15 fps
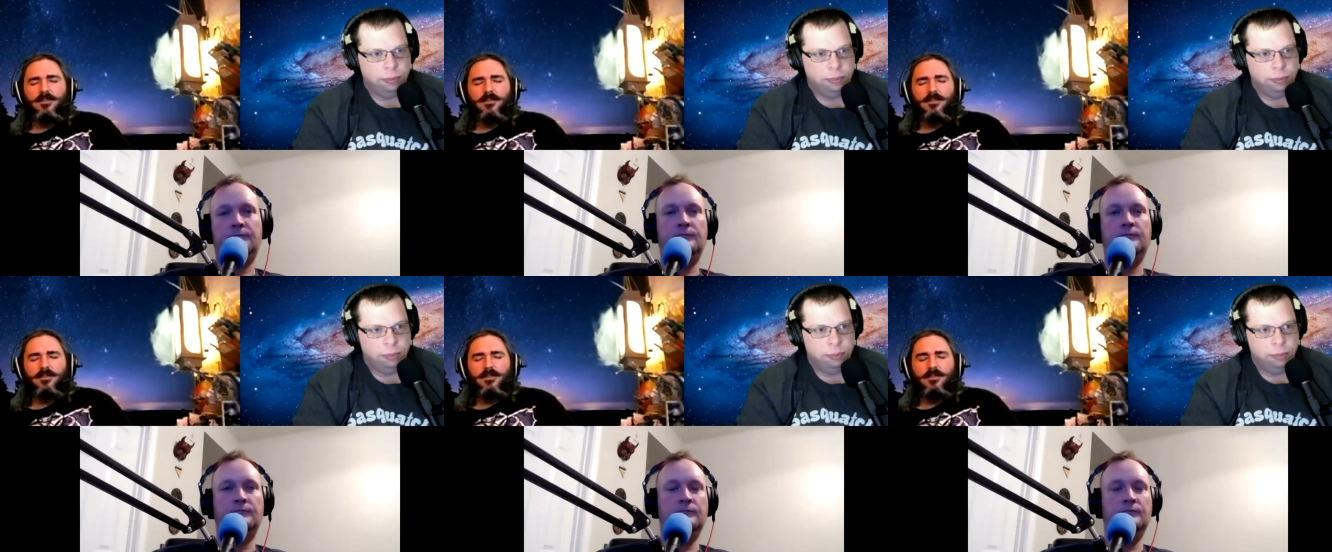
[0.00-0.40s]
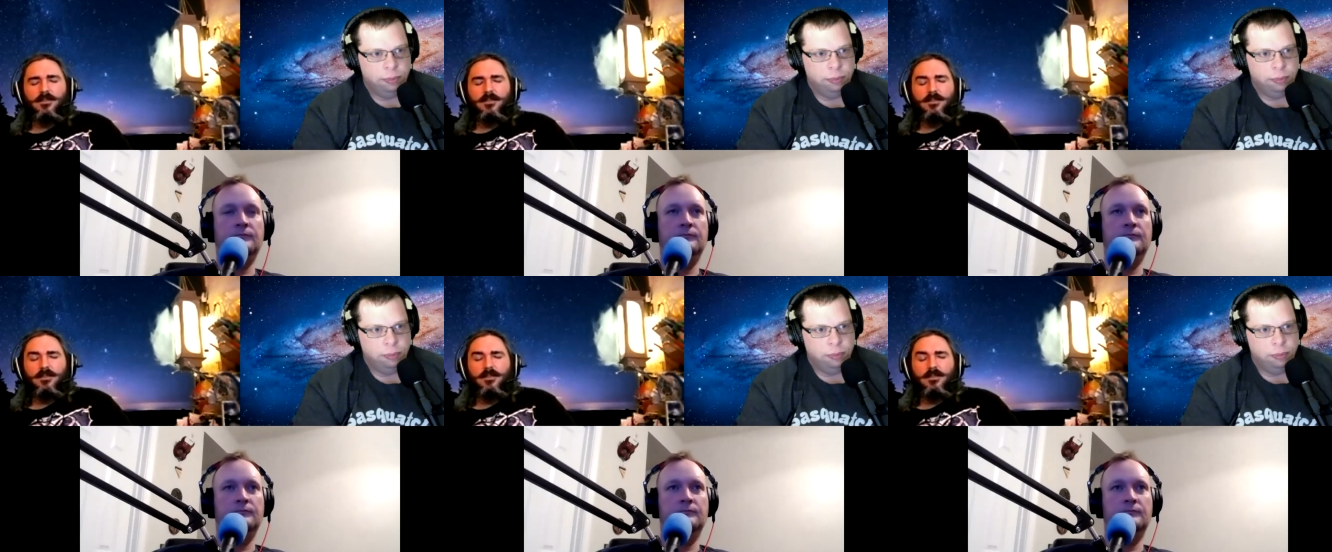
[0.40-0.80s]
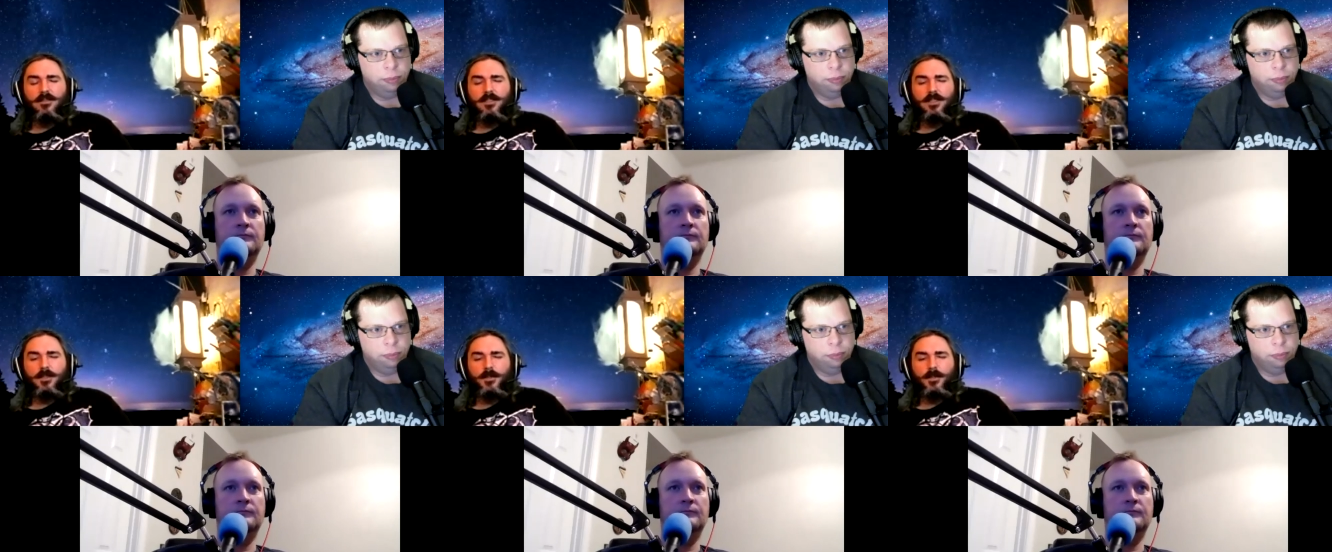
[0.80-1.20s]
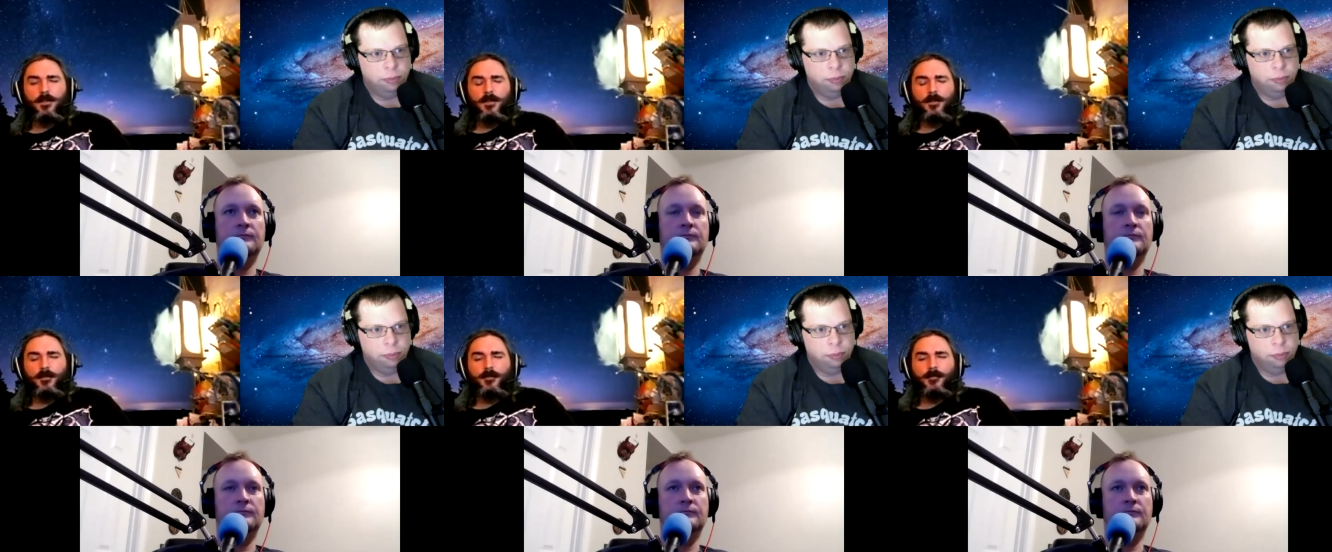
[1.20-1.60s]

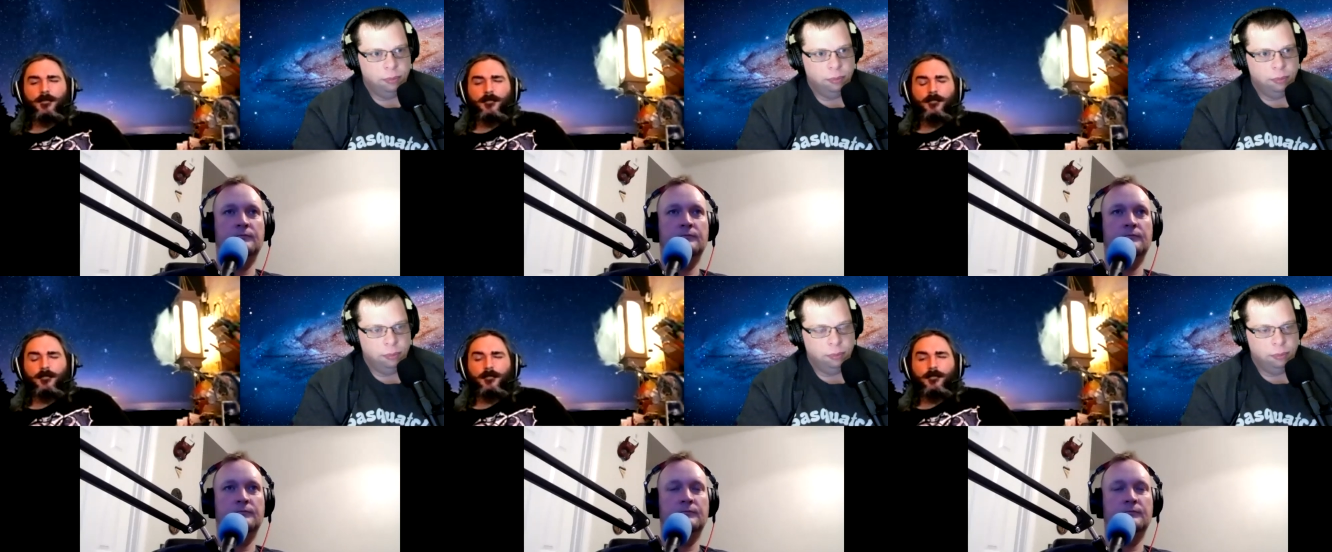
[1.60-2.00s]
Nothing is said.